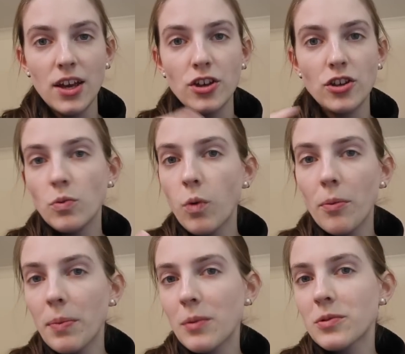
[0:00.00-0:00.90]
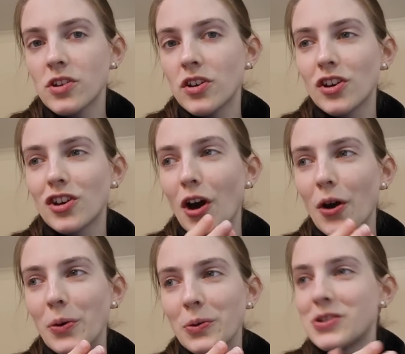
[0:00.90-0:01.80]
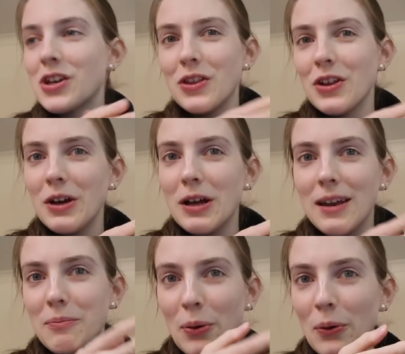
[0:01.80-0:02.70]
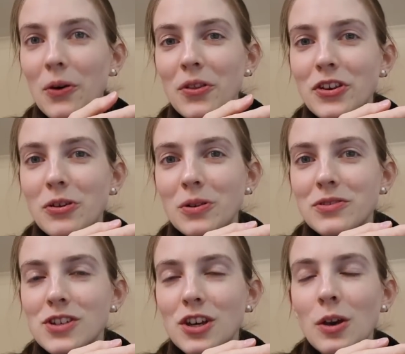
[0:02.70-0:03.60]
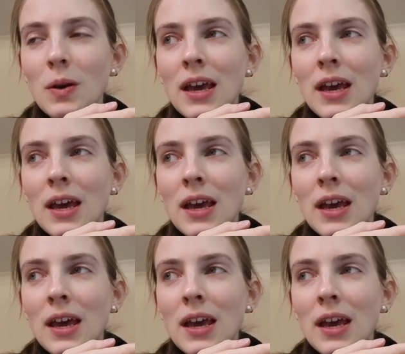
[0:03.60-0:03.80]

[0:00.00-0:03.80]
you won't be able to go to the port that you want to.